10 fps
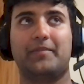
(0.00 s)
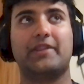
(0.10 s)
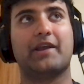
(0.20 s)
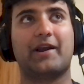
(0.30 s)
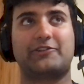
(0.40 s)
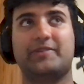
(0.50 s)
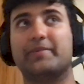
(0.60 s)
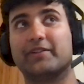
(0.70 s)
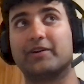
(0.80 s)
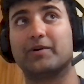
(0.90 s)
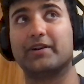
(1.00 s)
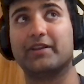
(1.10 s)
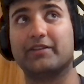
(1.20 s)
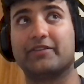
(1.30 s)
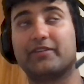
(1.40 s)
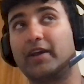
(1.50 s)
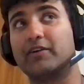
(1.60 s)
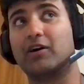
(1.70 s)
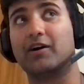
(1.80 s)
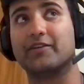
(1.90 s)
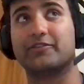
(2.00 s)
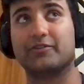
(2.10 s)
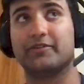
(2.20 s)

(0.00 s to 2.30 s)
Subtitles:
They're actually building one in Saigon too.